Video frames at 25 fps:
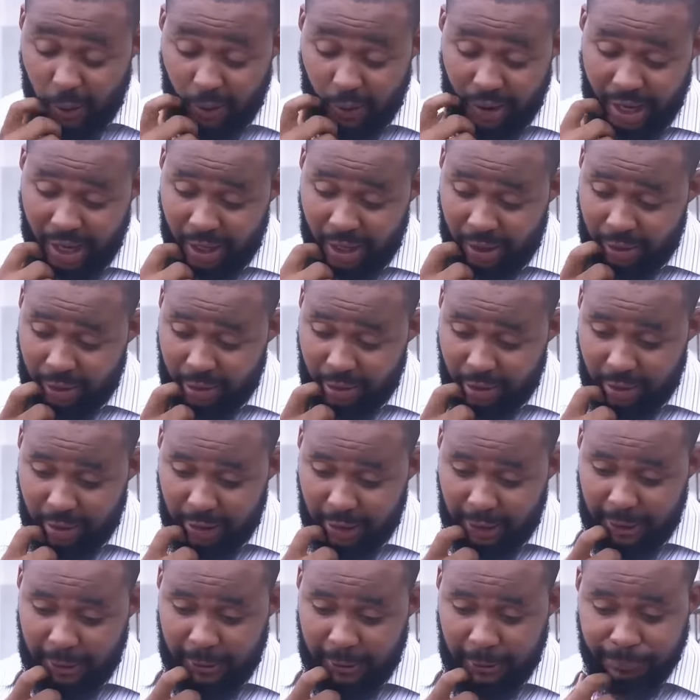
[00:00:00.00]
Well,
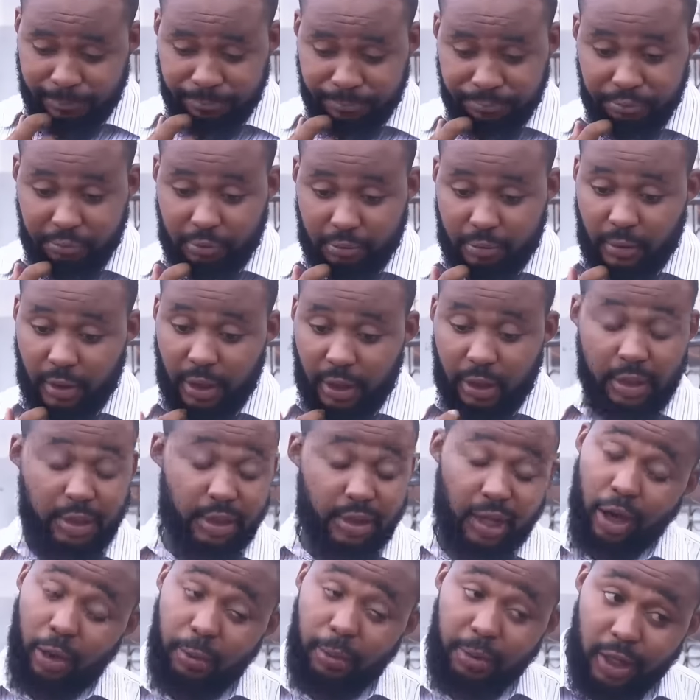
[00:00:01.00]

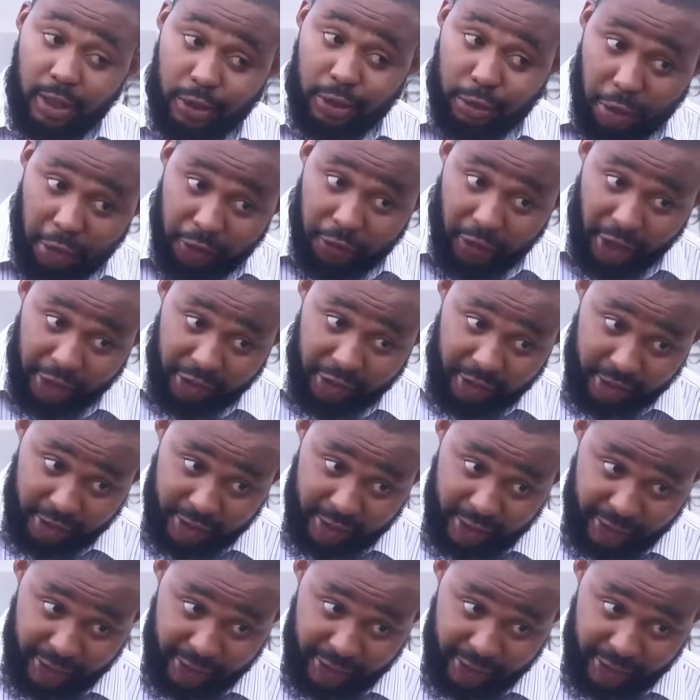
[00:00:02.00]
that will be a story for another